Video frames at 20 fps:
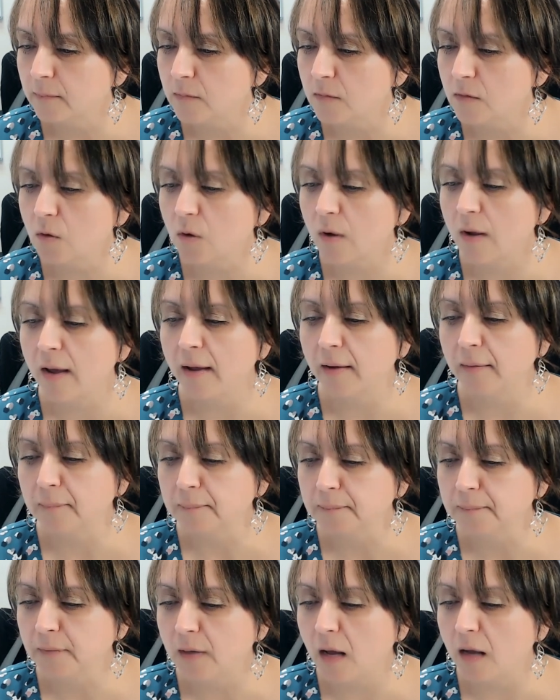Okay.
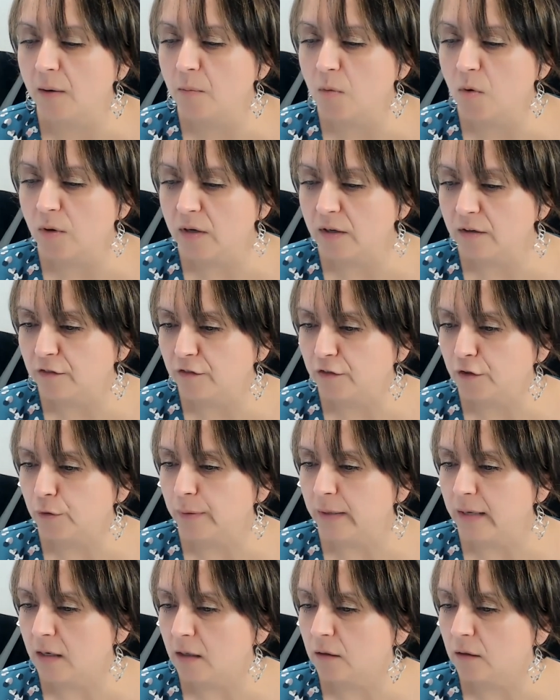Automotive for
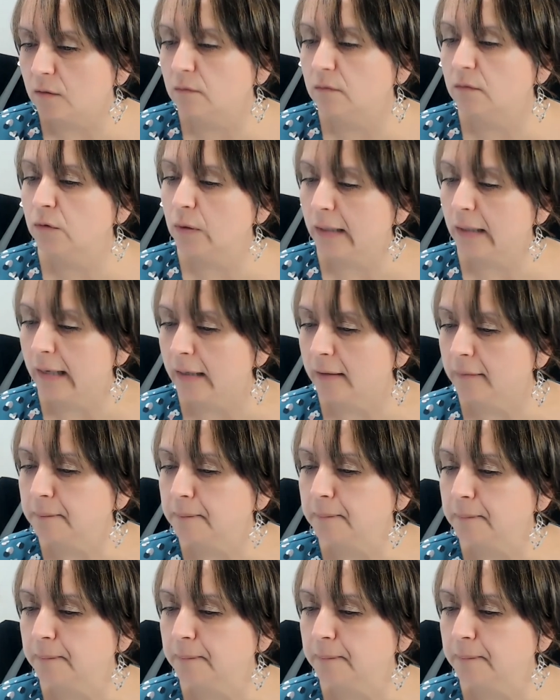Rio. Okay.